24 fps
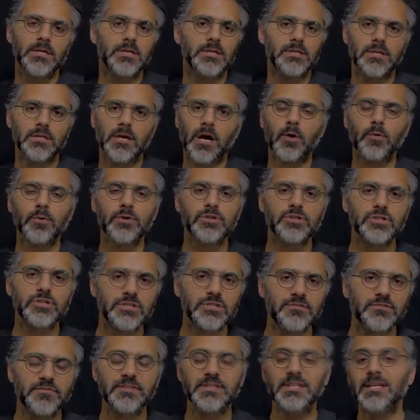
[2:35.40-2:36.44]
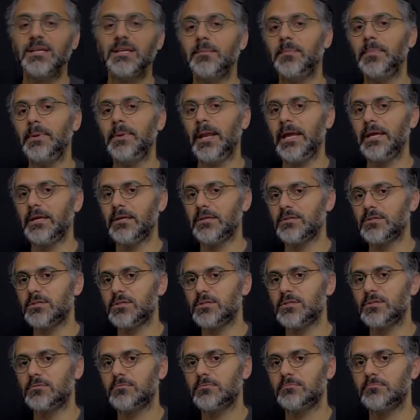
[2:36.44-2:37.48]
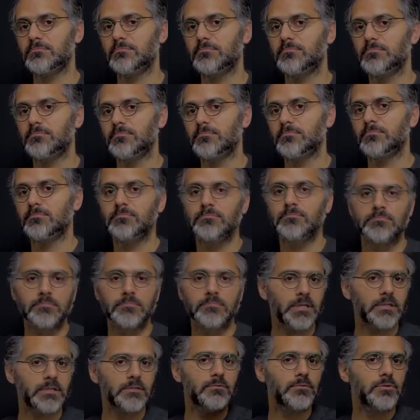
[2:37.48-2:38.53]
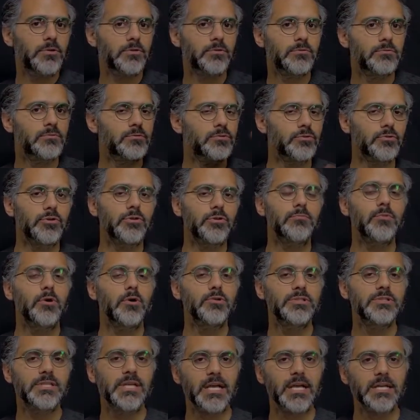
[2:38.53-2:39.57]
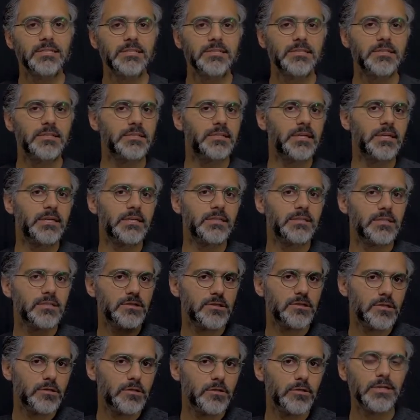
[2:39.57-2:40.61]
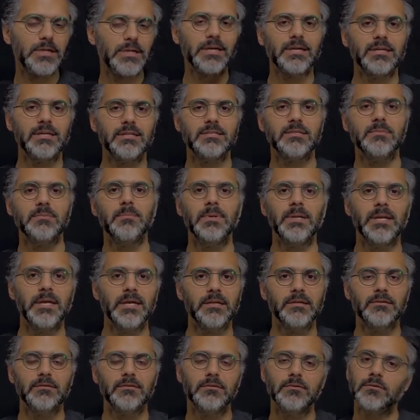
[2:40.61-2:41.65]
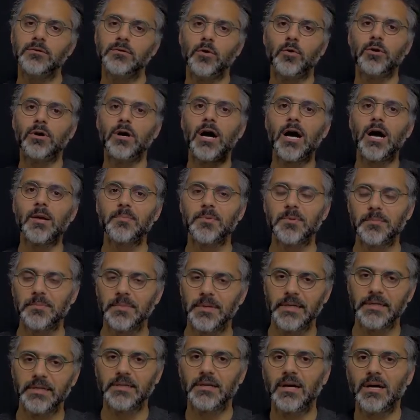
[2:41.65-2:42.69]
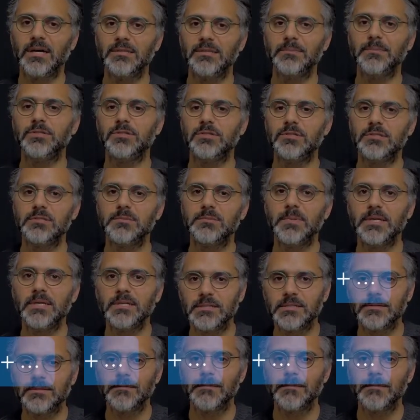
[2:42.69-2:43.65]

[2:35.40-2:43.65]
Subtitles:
Are we just fitting planes? And in most cases, the data doesn't look like it's a plane or a hyperplane in a high-dimensional space.